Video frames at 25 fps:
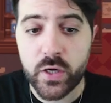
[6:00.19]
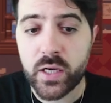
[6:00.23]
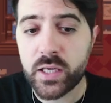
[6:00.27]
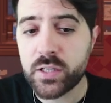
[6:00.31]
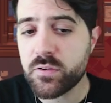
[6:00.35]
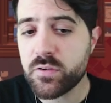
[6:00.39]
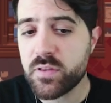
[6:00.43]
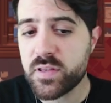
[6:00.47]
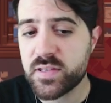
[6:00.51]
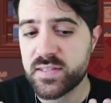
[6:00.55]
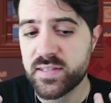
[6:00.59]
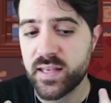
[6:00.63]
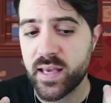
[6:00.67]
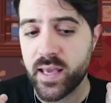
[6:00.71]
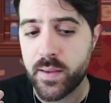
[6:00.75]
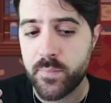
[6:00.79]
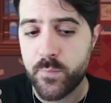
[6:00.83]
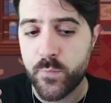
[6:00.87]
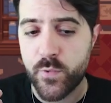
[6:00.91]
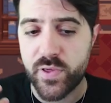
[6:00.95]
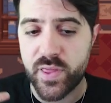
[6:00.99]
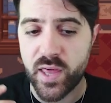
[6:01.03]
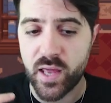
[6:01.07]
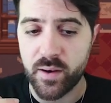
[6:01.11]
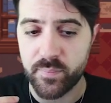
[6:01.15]
can do the
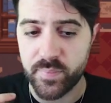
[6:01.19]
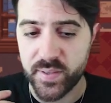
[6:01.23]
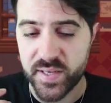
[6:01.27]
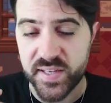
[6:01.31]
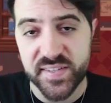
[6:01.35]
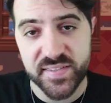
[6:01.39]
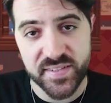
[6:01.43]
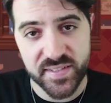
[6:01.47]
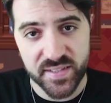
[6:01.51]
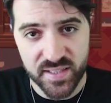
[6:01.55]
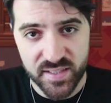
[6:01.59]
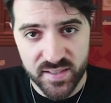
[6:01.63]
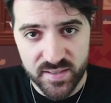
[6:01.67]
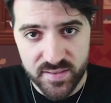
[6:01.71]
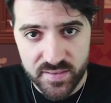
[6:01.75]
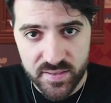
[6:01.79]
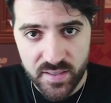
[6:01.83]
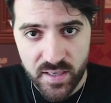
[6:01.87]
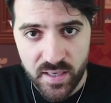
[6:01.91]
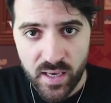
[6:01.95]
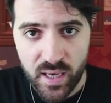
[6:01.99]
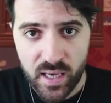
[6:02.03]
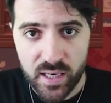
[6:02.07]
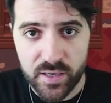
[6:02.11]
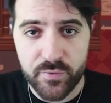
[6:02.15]
same with NPCs.
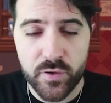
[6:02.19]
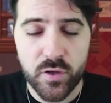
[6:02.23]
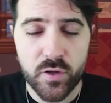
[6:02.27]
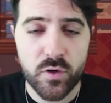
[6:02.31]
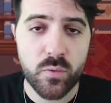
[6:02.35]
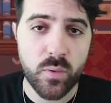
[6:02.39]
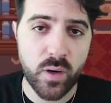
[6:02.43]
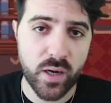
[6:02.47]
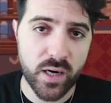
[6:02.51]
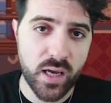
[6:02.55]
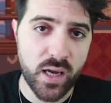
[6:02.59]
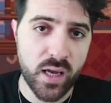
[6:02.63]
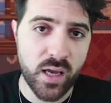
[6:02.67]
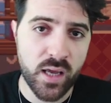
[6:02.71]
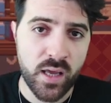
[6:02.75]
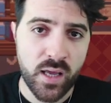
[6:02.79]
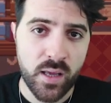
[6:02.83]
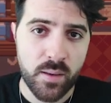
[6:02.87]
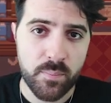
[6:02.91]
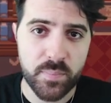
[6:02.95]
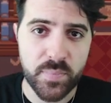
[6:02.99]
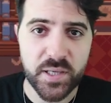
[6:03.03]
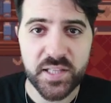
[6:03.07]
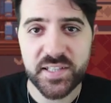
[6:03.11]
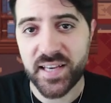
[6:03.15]
And if you don't want to
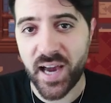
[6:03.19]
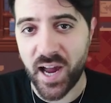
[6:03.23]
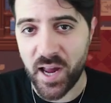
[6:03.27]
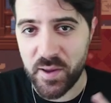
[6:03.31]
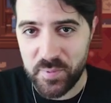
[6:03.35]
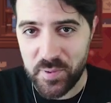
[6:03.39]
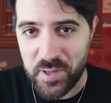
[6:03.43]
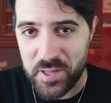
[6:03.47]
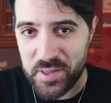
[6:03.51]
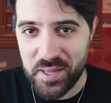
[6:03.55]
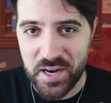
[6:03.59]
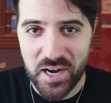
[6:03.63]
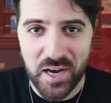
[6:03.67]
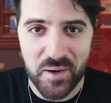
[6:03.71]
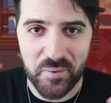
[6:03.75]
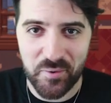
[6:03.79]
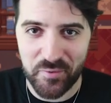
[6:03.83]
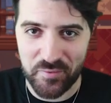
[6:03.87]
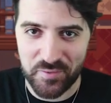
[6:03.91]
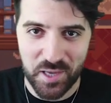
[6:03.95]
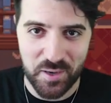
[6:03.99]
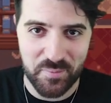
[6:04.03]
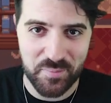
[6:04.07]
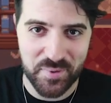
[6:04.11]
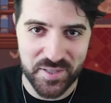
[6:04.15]
be typing the name
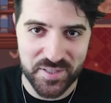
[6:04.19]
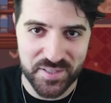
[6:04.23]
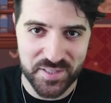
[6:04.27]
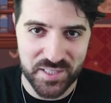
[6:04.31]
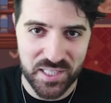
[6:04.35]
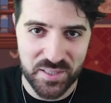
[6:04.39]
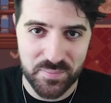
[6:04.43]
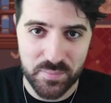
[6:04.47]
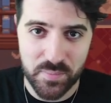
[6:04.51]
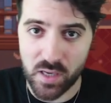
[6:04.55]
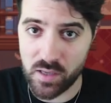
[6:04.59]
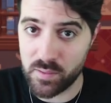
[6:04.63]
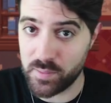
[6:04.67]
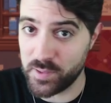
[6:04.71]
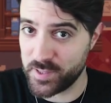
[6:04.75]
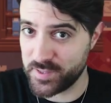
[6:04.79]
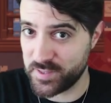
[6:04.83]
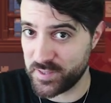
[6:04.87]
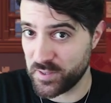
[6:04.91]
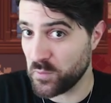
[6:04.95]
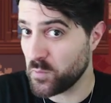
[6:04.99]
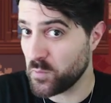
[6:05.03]
of the NPC, maybe it's a